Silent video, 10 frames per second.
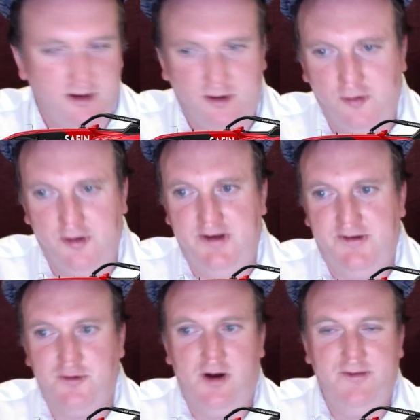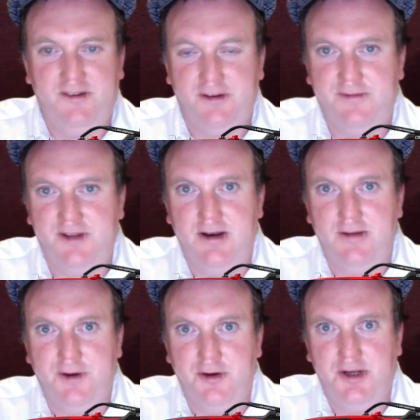All these drivers have done a
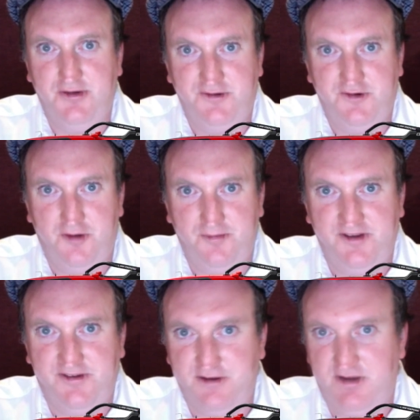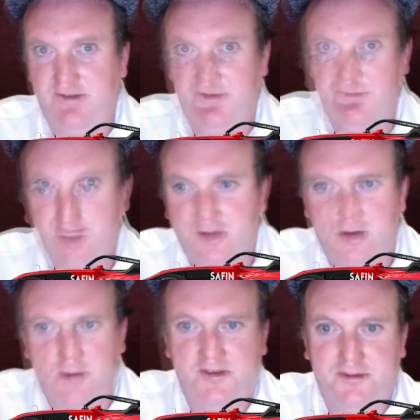very good job this season.
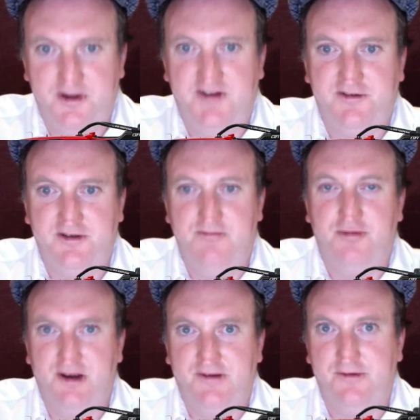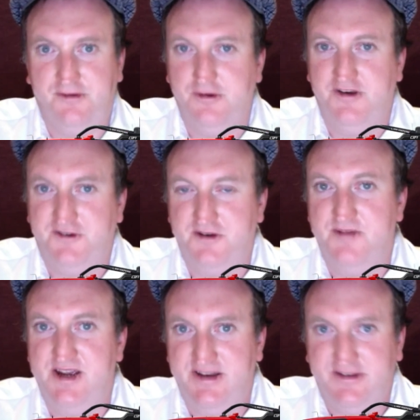I'm especially impressed with Christian
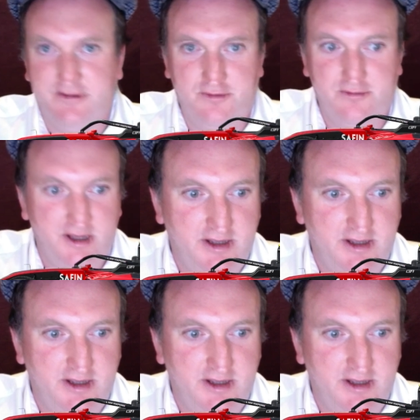Mansell.